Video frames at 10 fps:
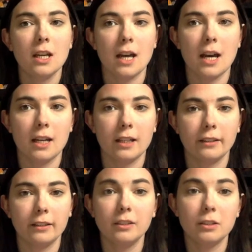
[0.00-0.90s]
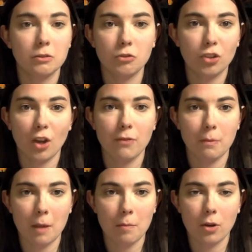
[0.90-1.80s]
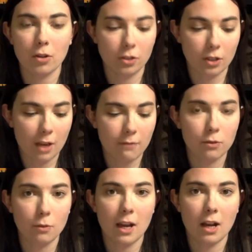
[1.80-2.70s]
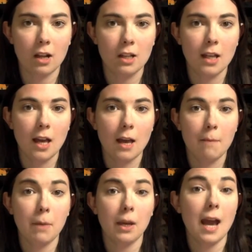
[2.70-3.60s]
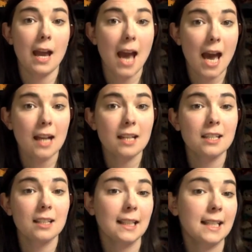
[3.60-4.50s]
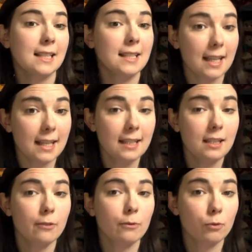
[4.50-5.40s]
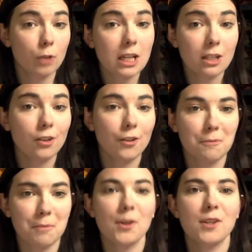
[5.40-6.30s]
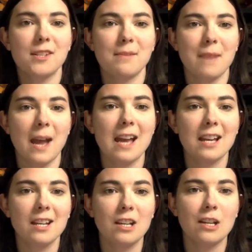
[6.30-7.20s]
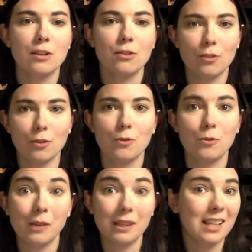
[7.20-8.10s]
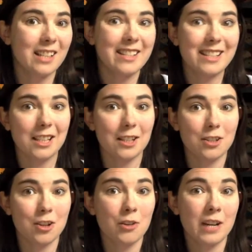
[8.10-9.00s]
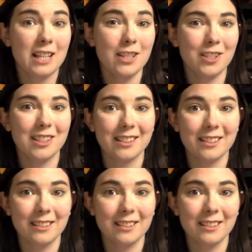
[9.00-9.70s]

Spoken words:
and stuff in my personal life as well. But I actually did read a lot of books in May. So let's just get stuck right into it.